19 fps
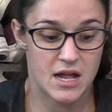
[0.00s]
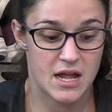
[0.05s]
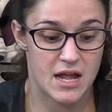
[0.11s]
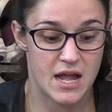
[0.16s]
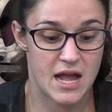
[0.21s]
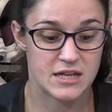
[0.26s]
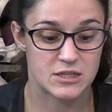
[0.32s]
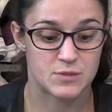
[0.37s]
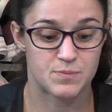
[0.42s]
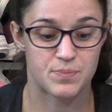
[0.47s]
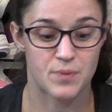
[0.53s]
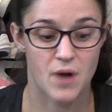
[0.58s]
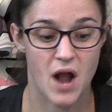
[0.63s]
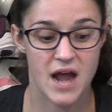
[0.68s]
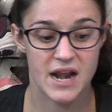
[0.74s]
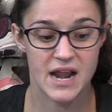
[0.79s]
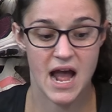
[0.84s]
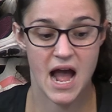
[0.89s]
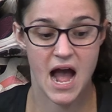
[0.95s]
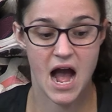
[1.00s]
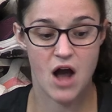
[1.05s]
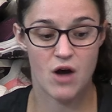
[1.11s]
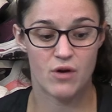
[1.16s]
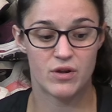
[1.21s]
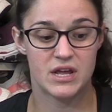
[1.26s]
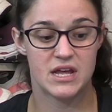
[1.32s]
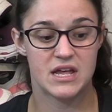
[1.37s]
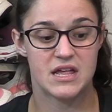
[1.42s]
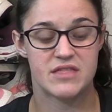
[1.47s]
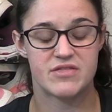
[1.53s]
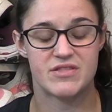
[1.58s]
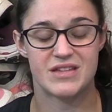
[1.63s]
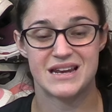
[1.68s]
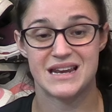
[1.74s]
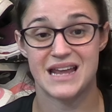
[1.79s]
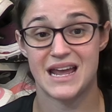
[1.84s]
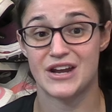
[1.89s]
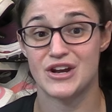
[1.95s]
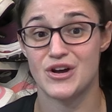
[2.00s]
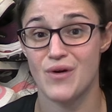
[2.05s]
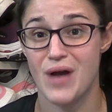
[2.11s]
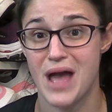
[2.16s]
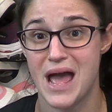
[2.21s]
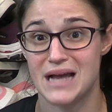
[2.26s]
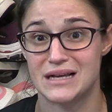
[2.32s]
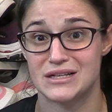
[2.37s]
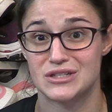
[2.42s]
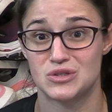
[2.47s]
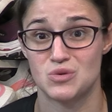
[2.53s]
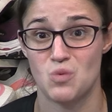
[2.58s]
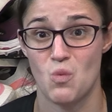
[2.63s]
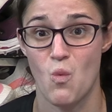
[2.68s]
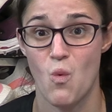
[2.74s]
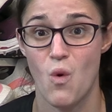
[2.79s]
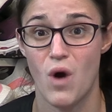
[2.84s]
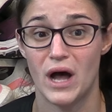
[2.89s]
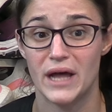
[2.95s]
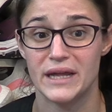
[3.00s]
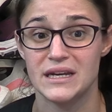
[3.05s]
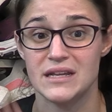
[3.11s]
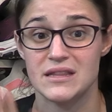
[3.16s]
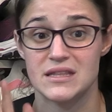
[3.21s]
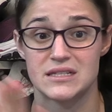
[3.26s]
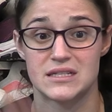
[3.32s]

has brought out the Nano X1.